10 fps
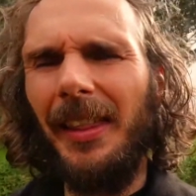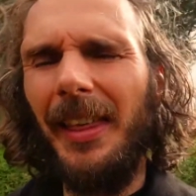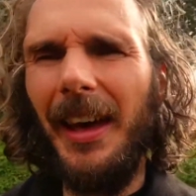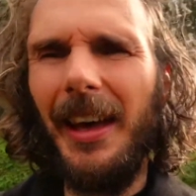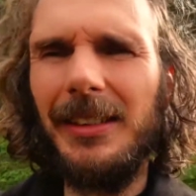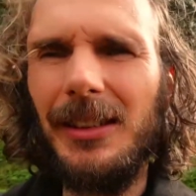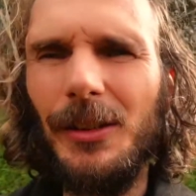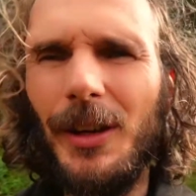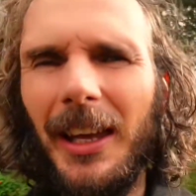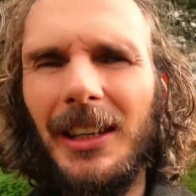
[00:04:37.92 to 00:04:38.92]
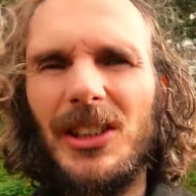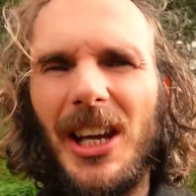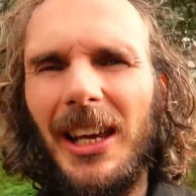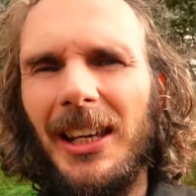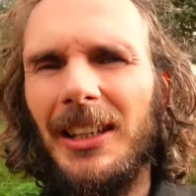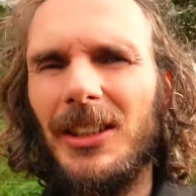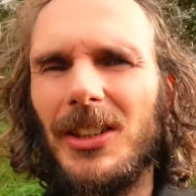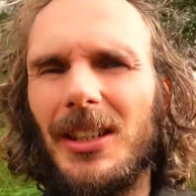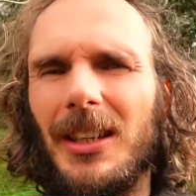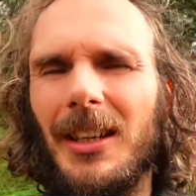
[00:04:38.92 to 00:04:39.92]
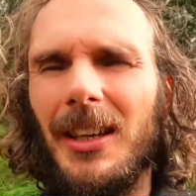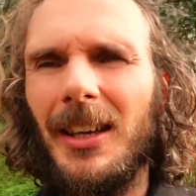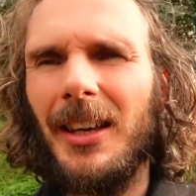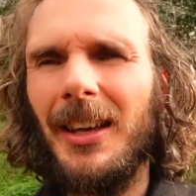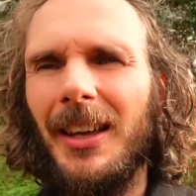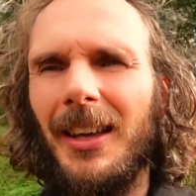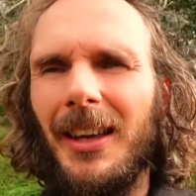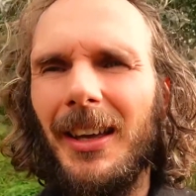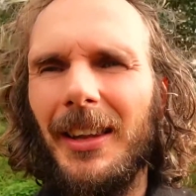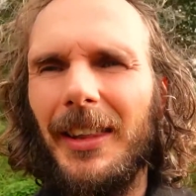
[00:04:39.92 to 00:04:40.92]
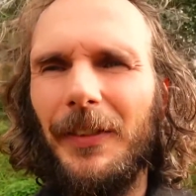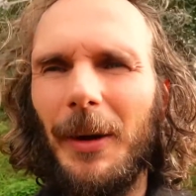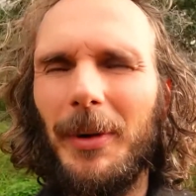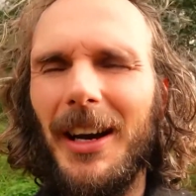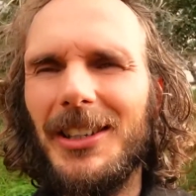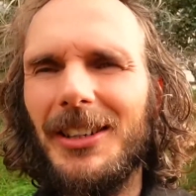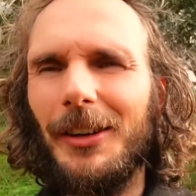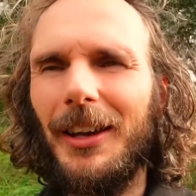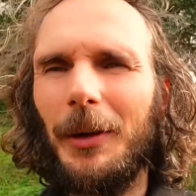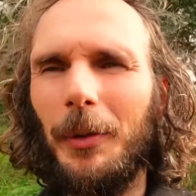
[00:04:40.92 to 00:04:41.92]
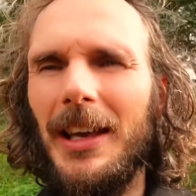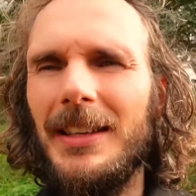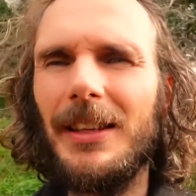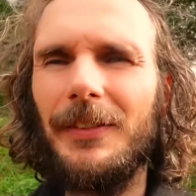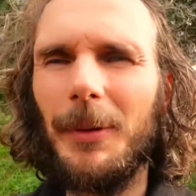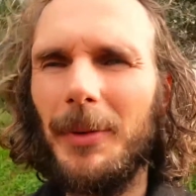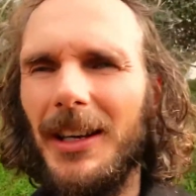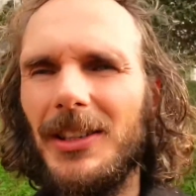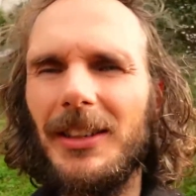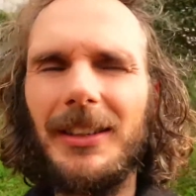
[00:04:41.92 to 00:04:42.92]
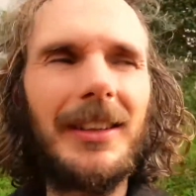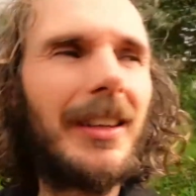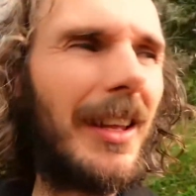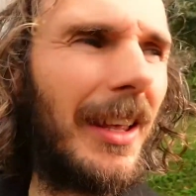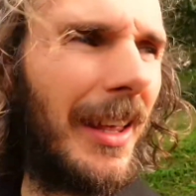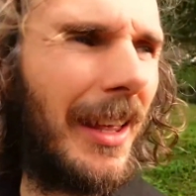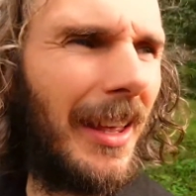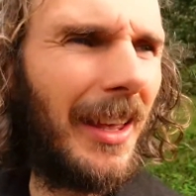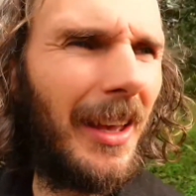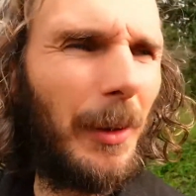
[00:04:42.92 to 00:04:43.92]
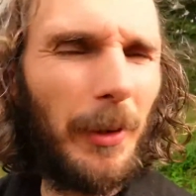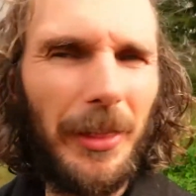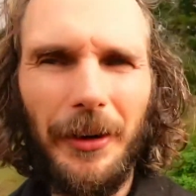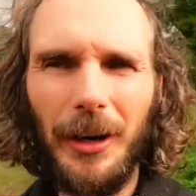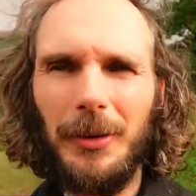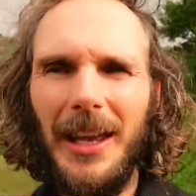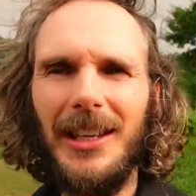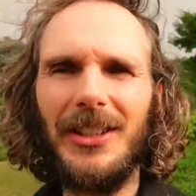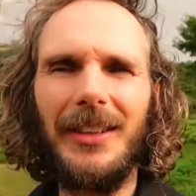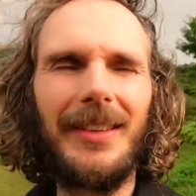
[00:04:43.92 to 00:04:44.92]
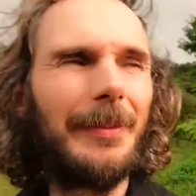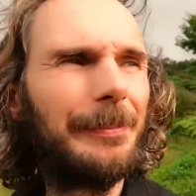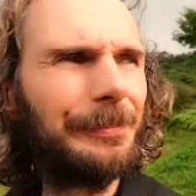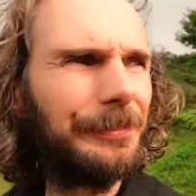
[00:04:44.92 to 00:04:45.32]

that you can change the vibration, you can raise the vibration with your creations,